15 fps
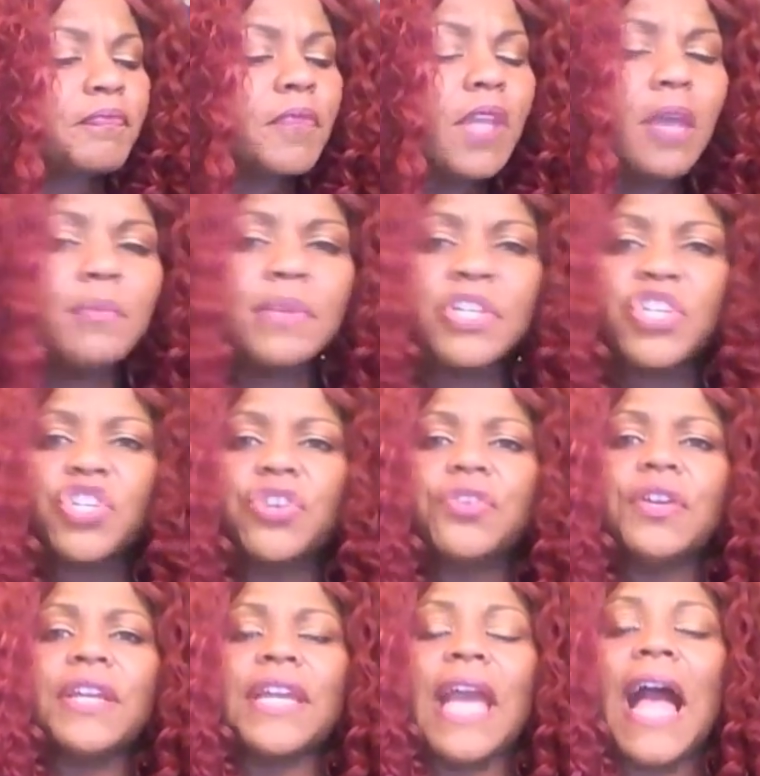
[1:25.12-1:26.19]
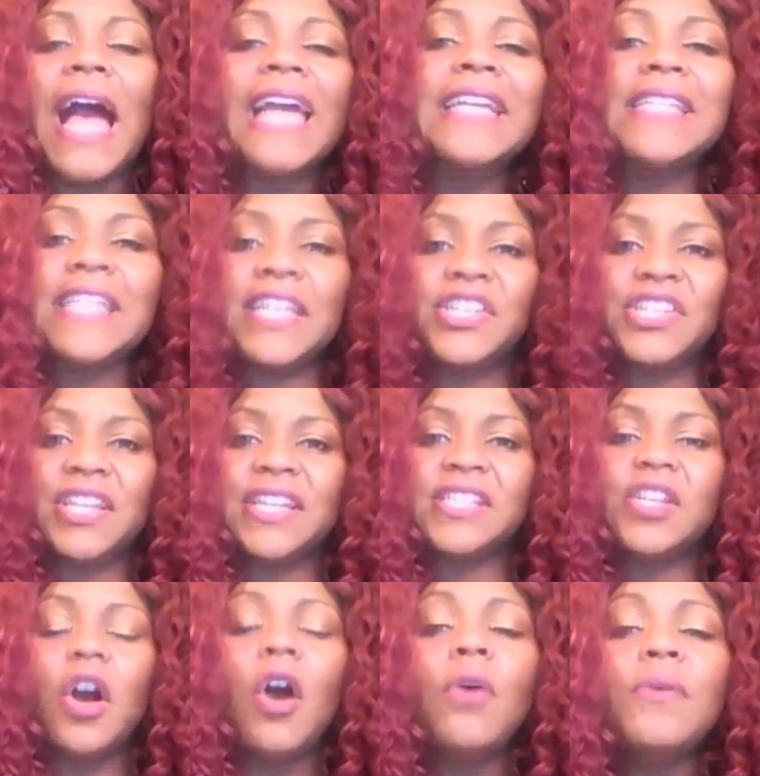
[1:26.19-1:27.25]
maturity. I teach that it's
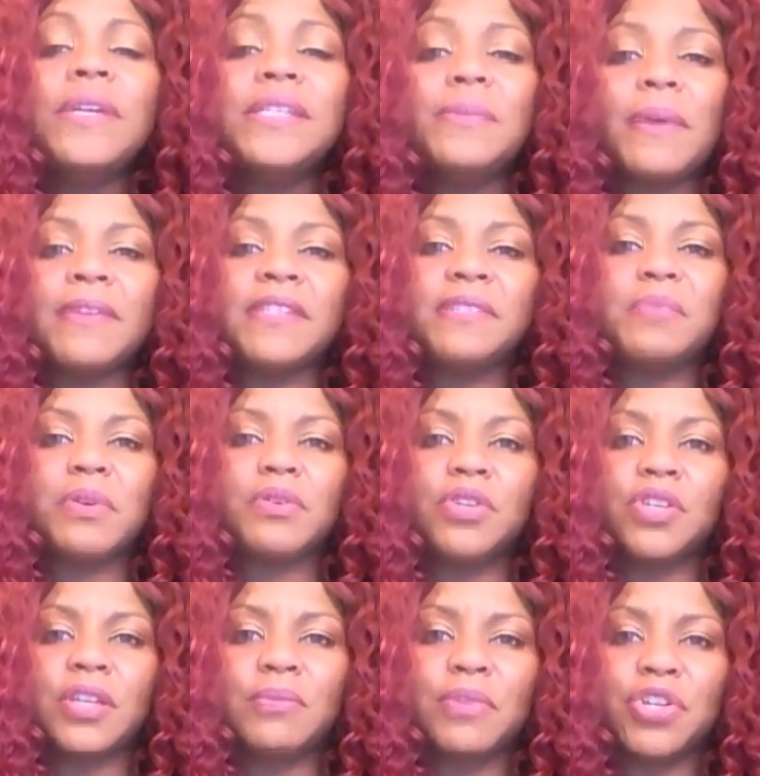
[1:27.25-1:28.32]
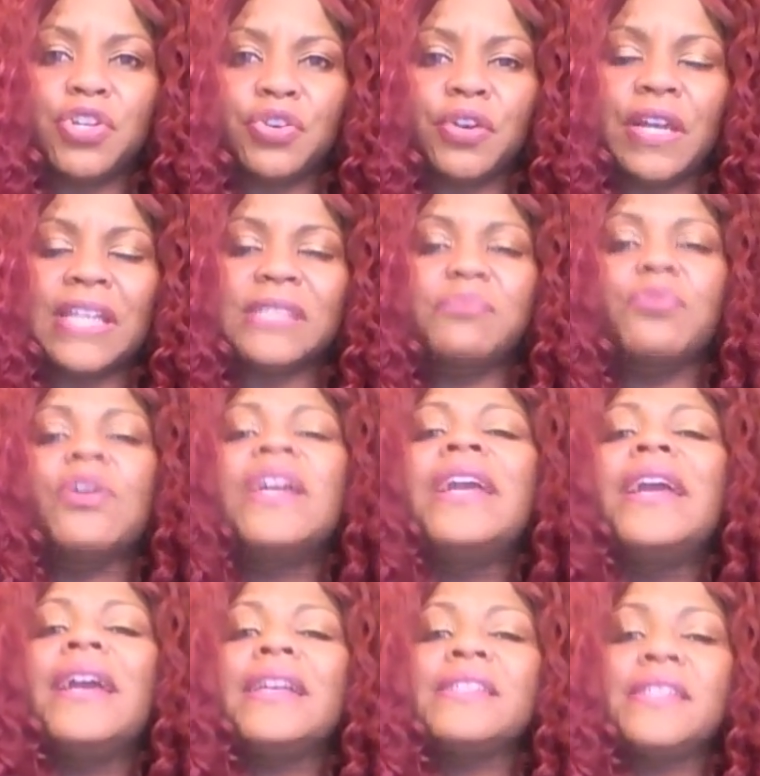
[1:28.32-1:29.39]
always about spiritually maturing us,
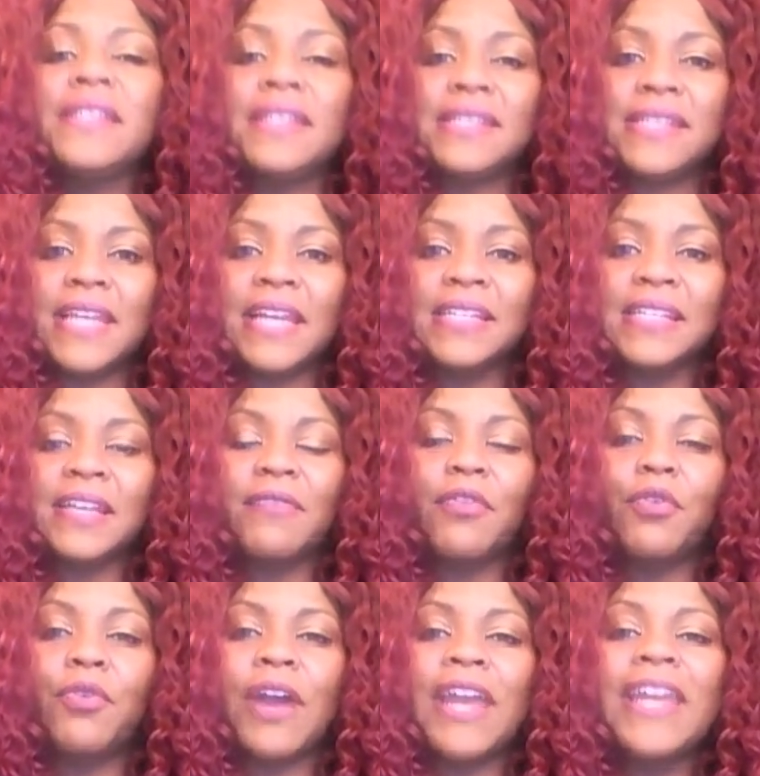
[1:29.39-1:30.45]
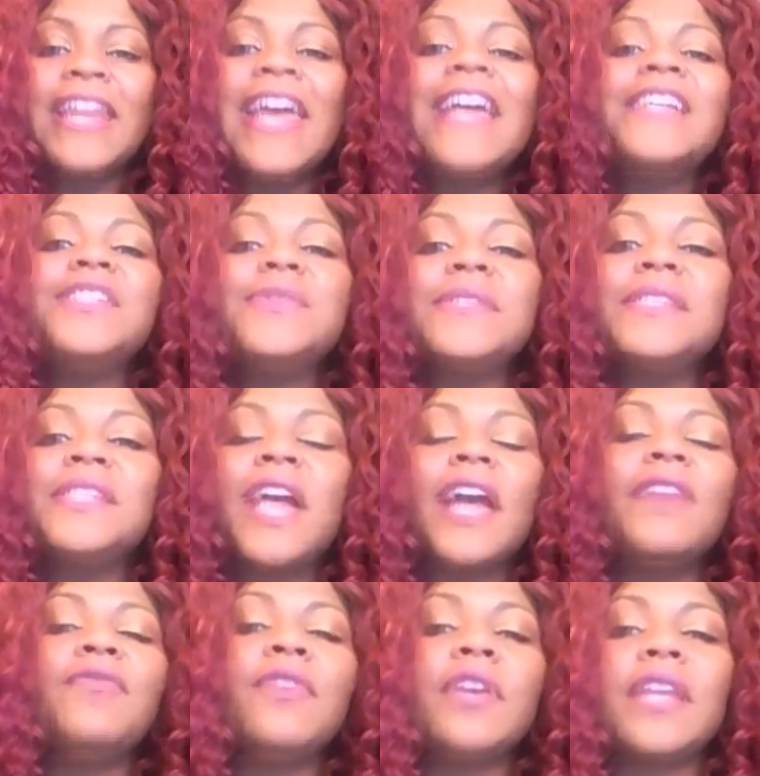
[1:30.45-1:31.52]
bringing us to this next level, right? So it's
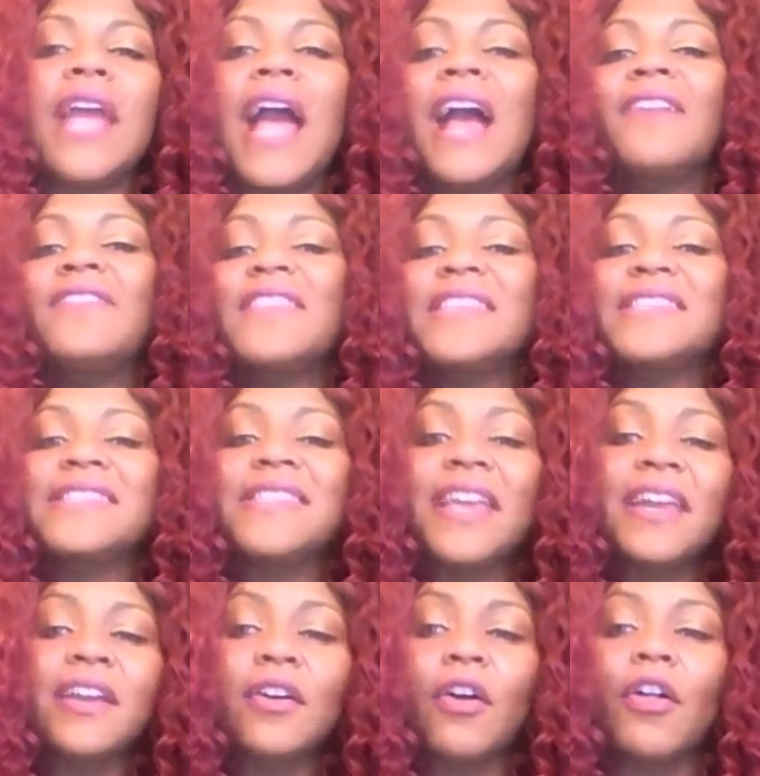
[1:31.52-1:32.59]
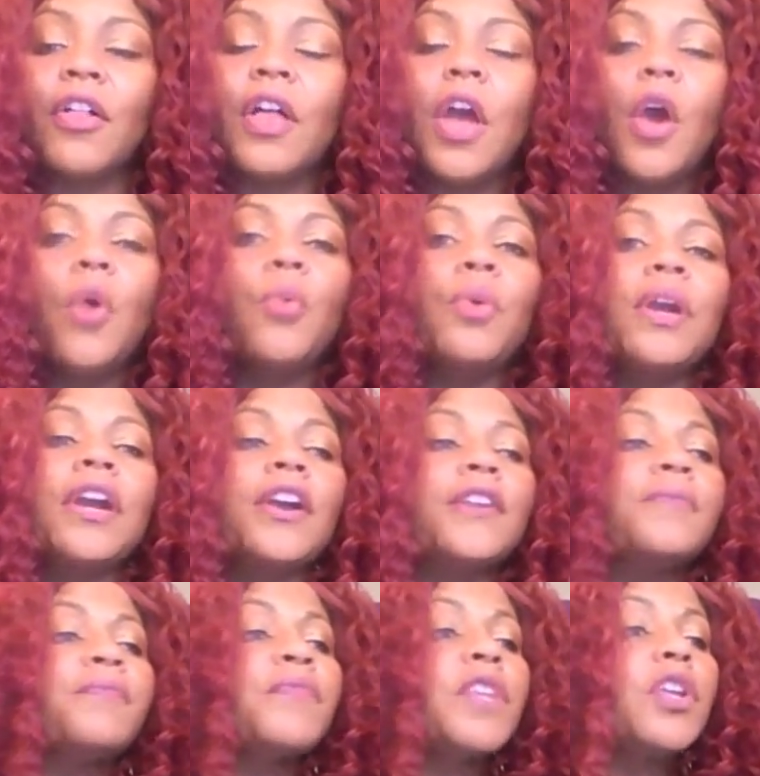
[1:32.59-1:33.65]
time for you to have this cycle
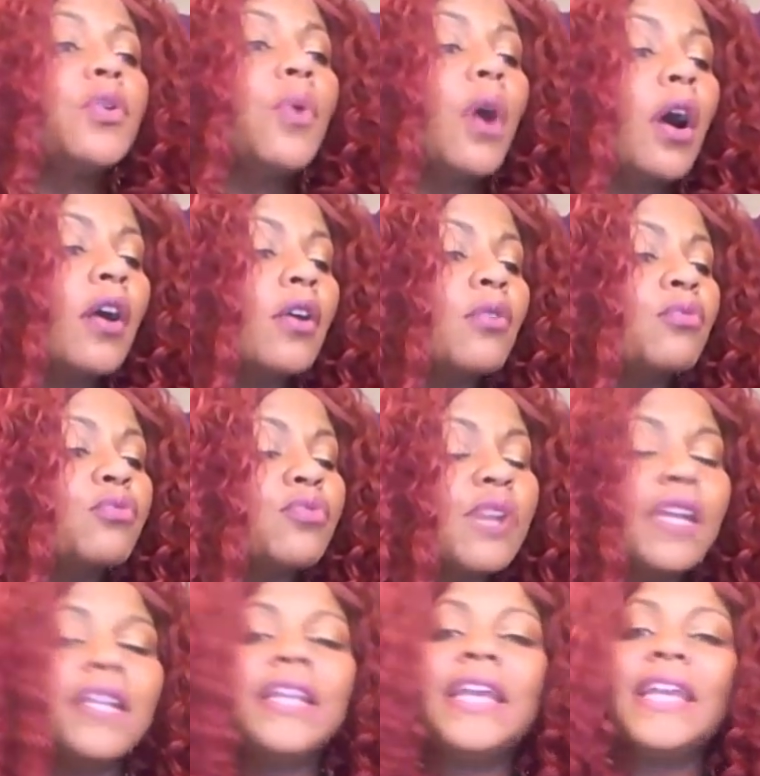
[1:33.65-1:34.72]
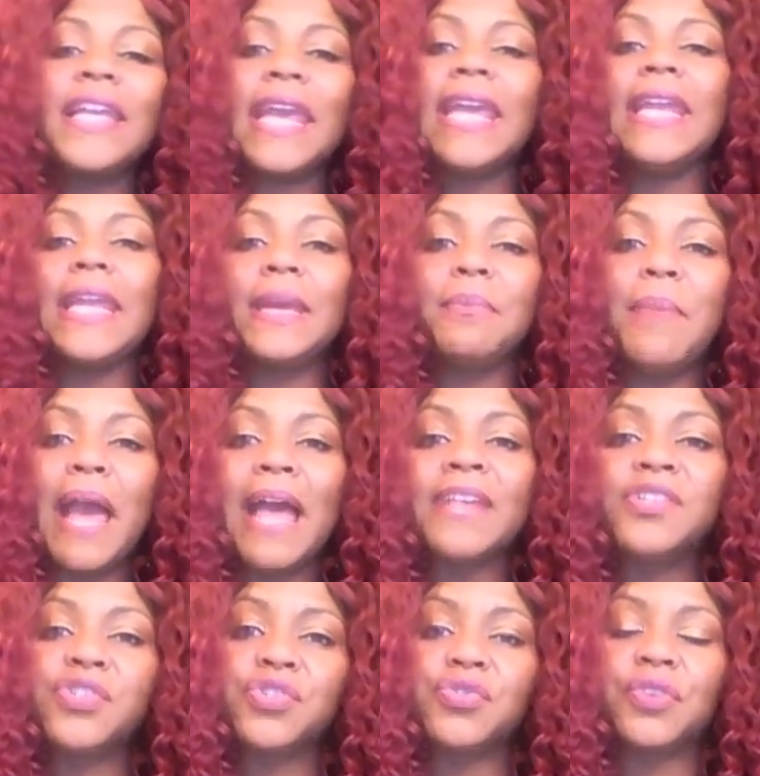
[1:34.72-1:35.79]
where you are really gaining
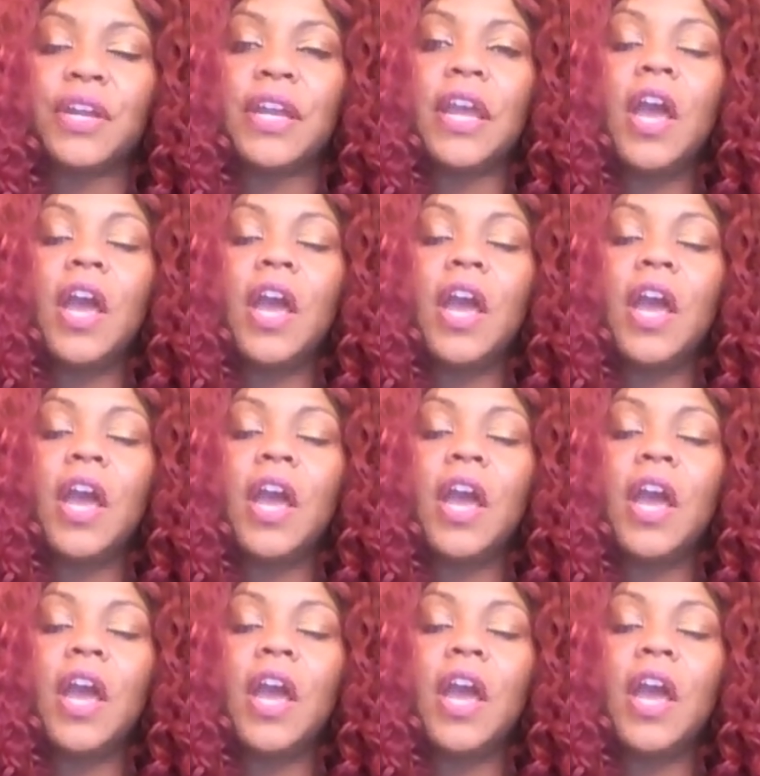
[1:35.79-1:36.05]
mastery